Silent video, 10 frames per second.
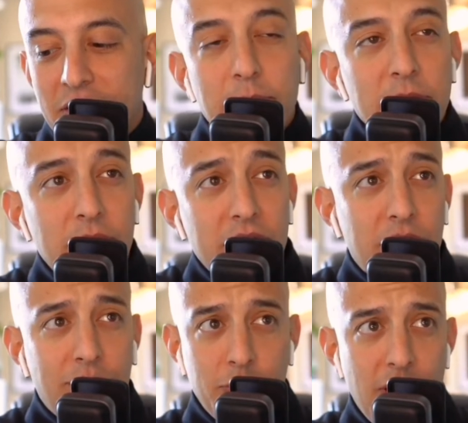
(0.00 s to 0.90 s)
You've been doing this
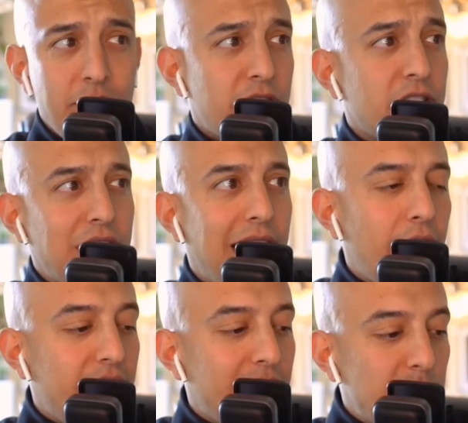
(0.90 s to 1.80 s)
for 12 years now,
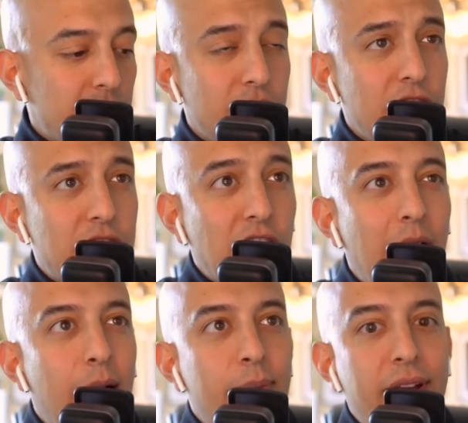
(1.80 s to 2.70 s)
and I'm sure the
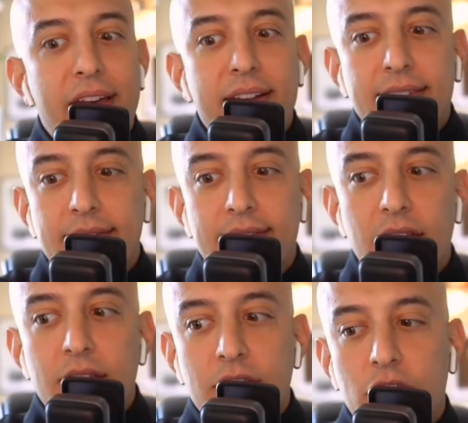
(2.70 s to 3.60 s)
job
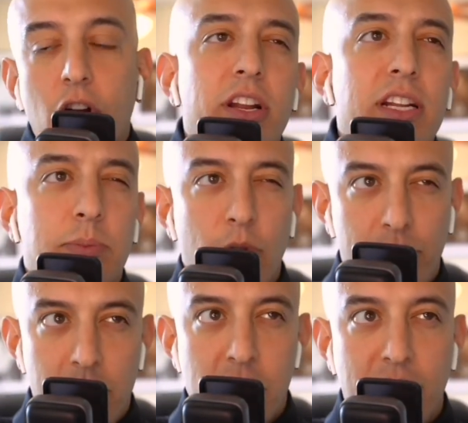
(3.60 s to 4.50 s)
started as more of a
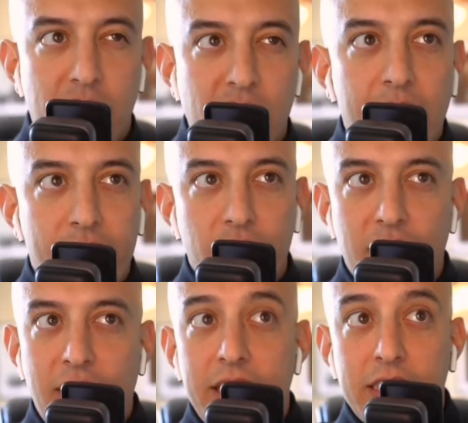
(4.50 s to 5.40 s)
music photographer and
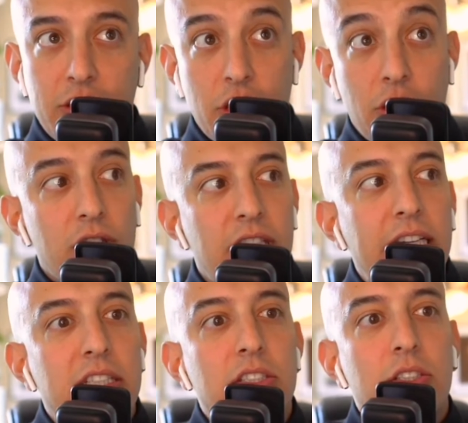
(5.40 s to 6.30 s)
kind of has turned
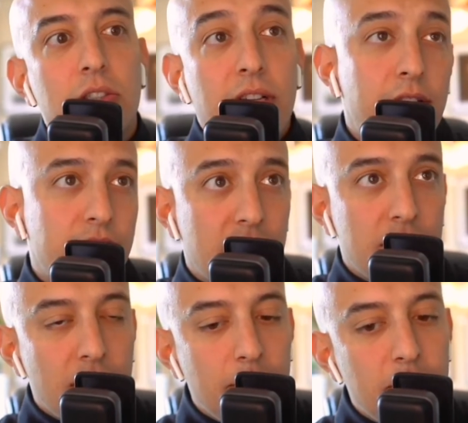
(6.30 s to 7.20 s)
into, like you said, you
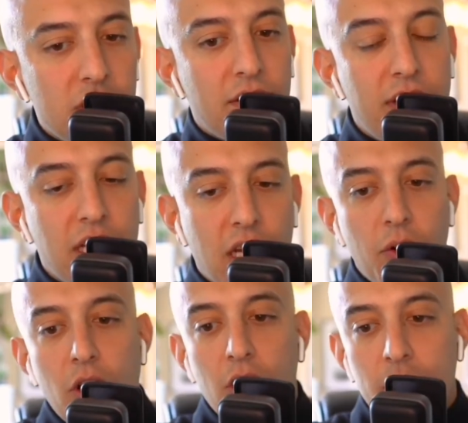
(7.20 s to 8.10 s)
did a music video,
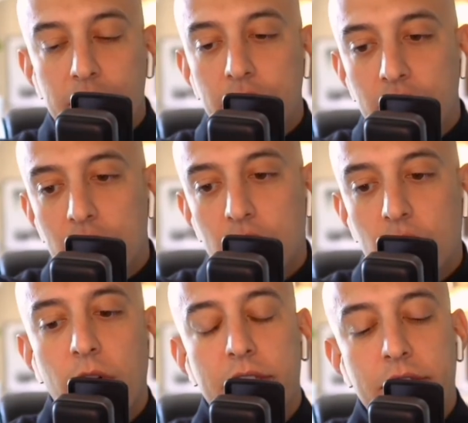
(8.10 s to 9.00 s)
or you're shooting
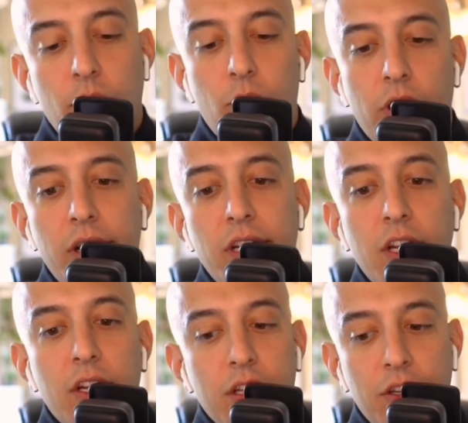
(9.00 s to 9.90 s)
shorts, or,
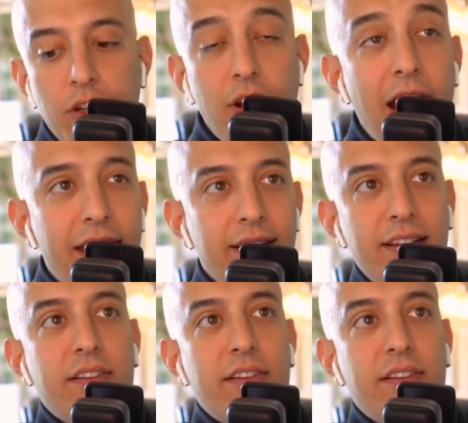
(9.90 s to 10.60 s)
you know, you're editing